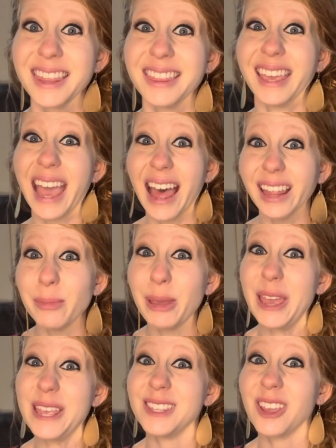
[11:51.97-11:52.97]
The Kylie
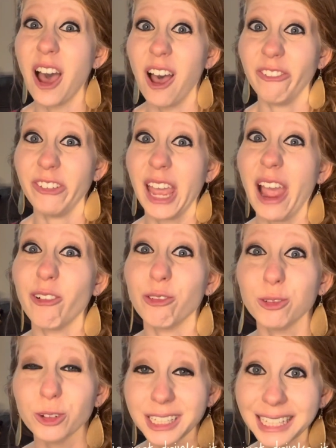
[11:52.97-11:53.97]
Pitts coffee, I
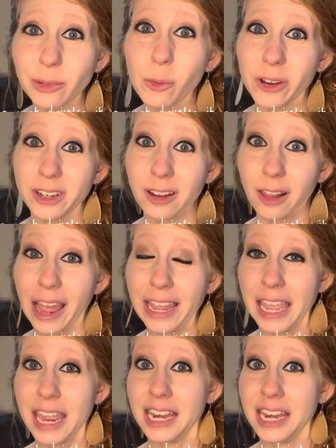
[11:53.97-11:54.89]
really wanted to like it,